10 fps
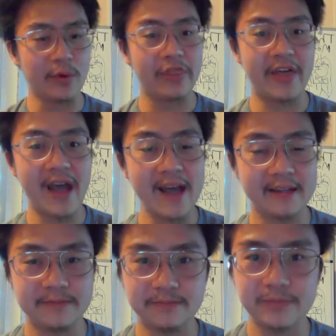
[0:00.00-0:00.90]
with
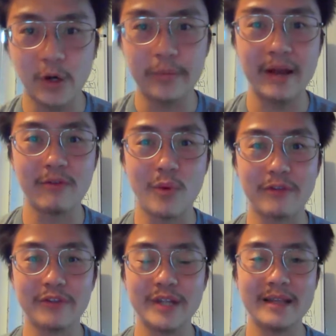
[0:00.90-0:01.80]
that, hope you have a
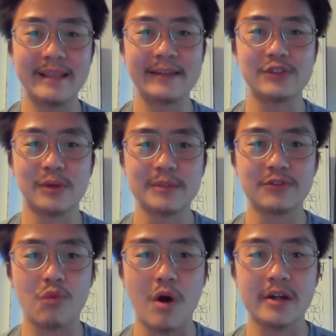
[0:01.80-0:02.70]
wonderful day. Thank you so much
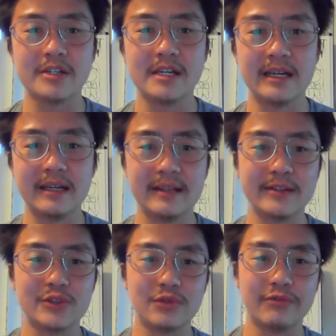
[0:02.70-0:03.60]
for watching
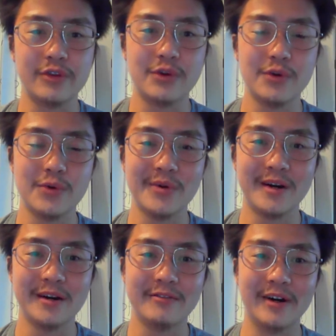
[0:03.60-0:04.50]
this review
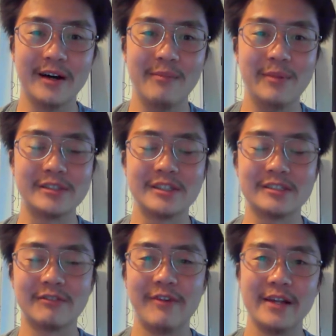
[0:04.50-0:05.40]
of uh,
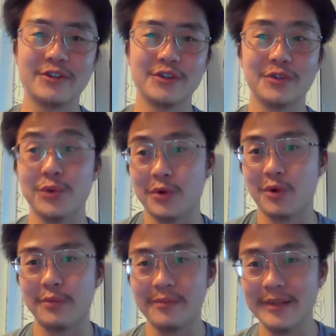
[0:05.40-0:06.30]
business adventures or
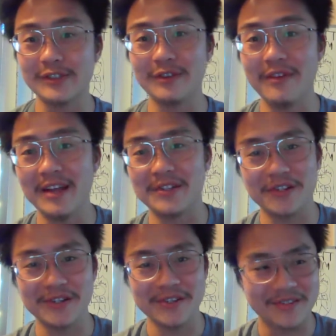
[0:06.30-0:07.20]
corporate
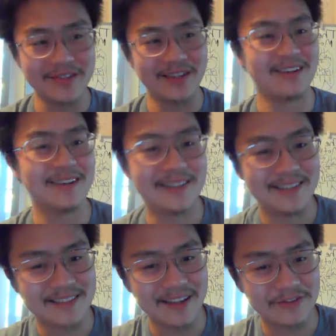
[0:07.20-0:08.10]
misadventures.
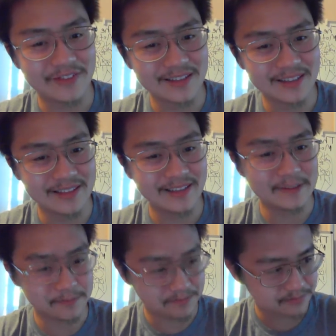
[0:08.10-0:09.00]
Uh, definitely,